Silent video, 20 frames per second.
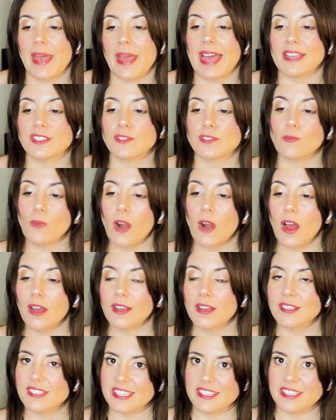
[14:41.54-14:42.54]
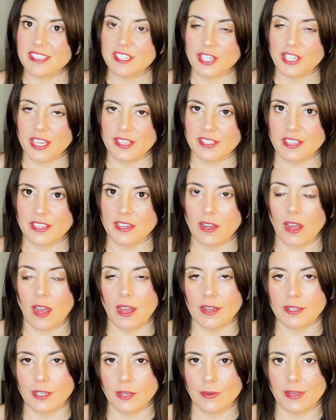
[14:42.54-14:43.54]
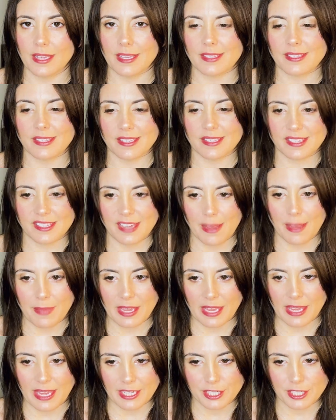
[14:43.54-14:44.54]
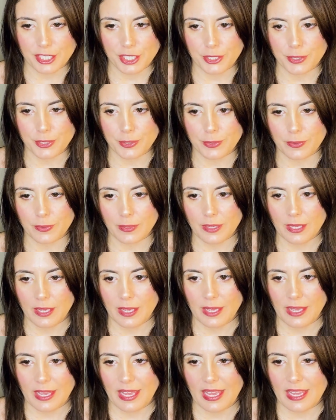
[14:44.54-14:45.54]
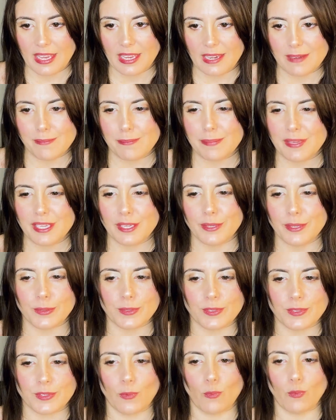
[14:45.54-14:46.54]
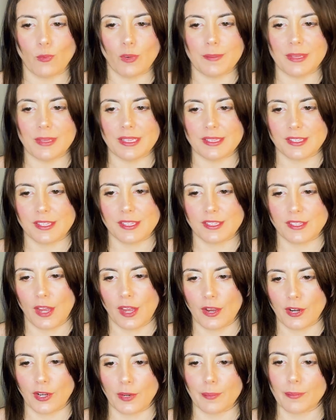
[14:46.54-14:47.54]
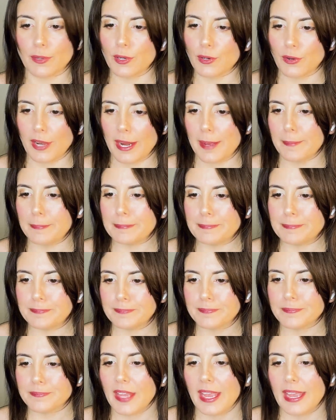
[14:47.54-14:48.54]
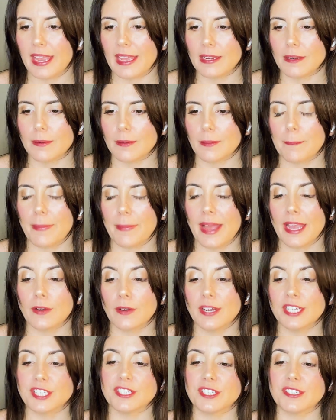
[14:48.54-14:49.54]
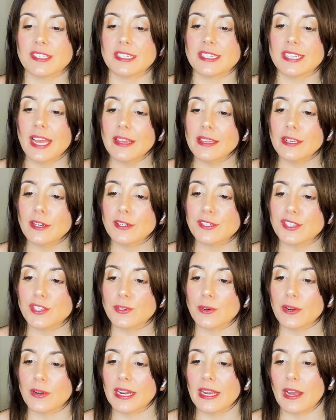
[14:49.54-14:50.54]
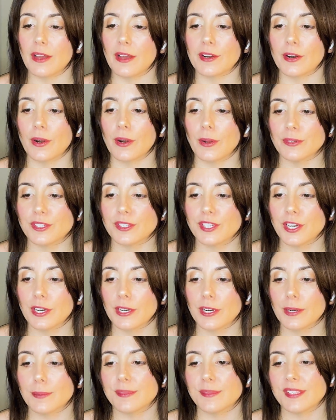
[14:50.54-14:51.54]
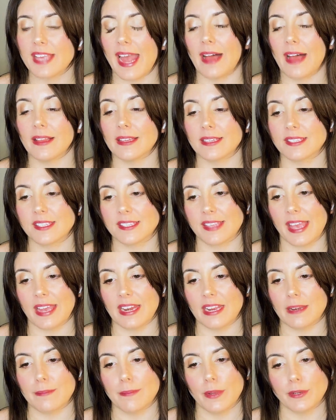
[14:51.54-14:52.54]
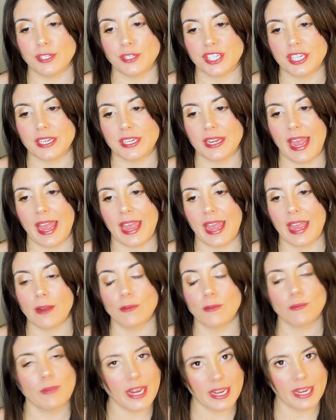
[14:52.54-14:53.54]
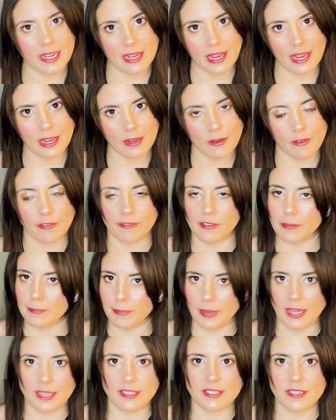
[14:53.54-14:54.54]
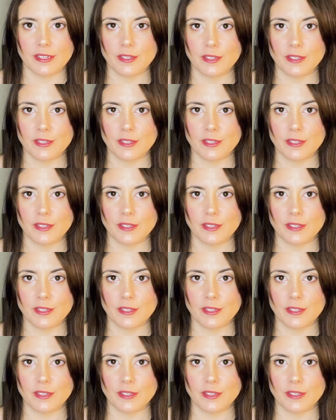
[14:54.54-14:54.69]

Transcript: past wrongs, it suggests an ongoing systemic issue in BU's women's soccer program. And by courageously telling her story on her own terms, Alex set in motion a reckoning for Boston